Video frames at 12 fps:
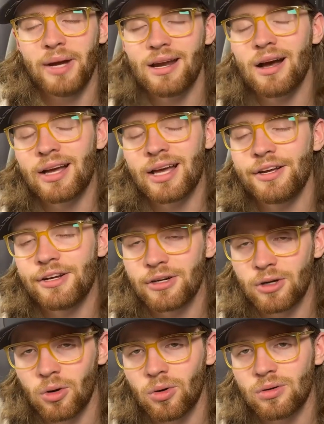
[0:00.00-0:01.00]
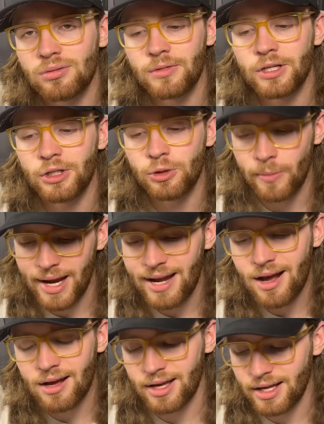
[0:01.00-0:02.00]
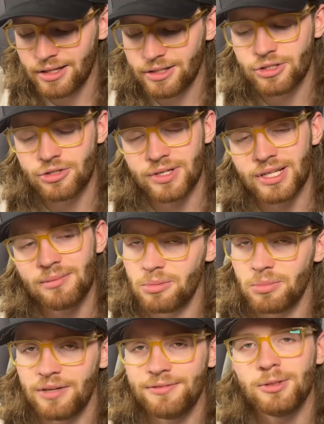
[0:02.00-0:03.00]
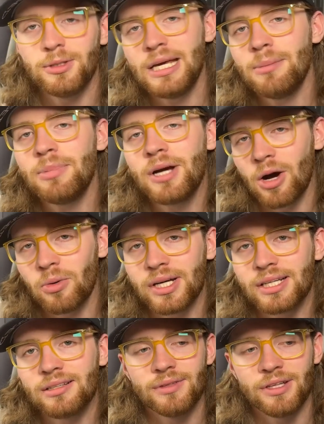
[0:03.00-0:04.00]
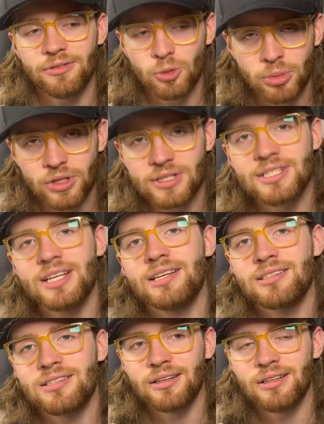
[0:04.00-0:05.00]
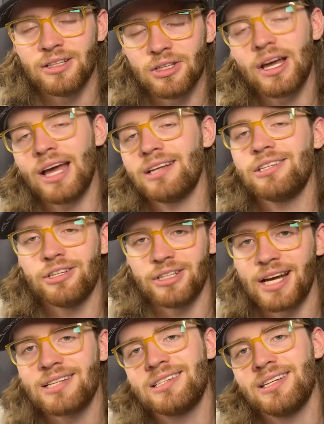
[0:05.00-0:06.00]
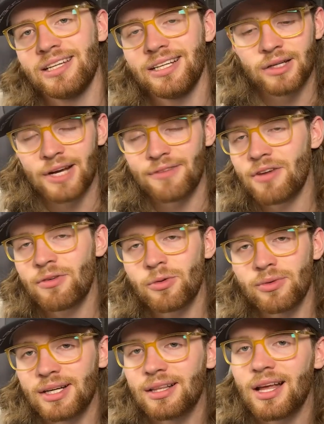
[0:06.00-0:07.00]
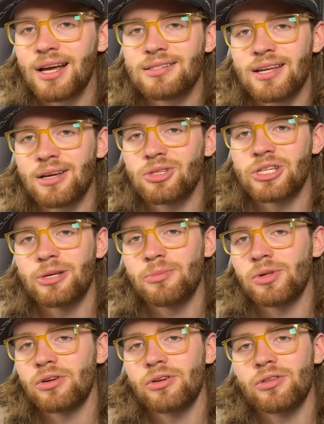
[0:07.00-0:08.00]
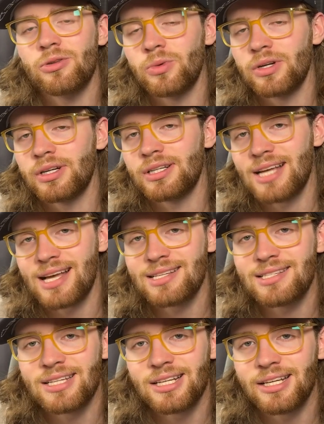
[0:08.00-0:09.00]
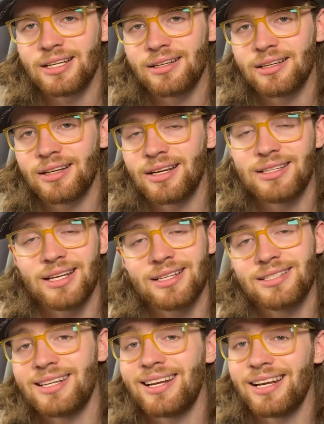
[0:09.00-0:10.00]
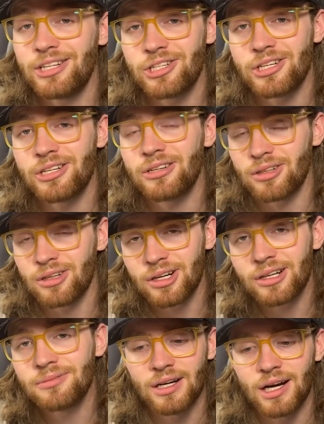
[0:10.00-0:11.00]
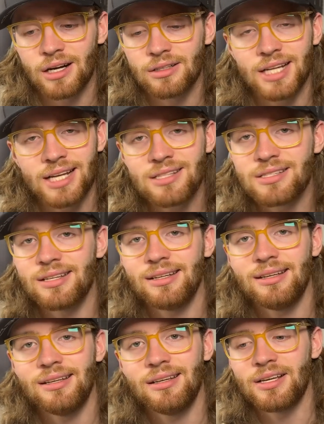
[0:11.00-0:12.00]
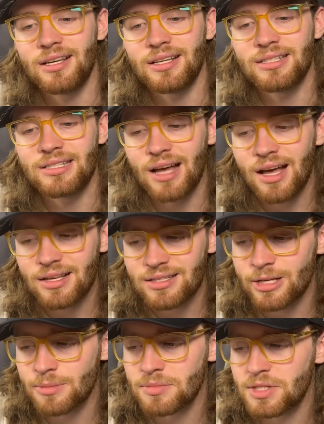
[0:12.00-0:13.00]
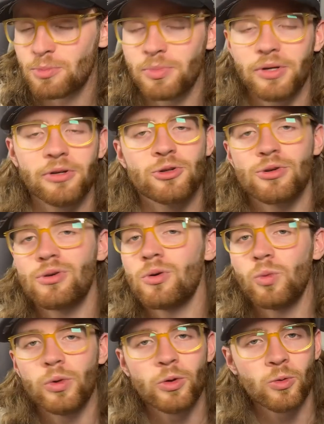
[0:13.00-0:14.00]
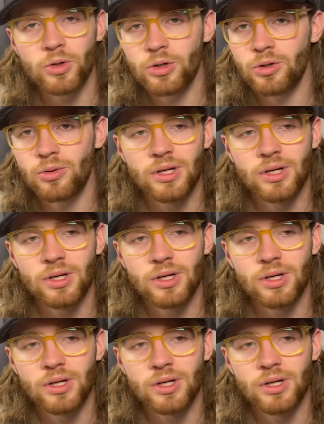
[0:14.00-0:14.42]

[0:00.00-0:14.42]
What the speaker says: not get your goal, you may not get your dream, but if you keep going, if you persist, you'll get to your destiny. Have you ever realized how similar the word destiny and destination are? Our destiny is not some spiritual woo-woo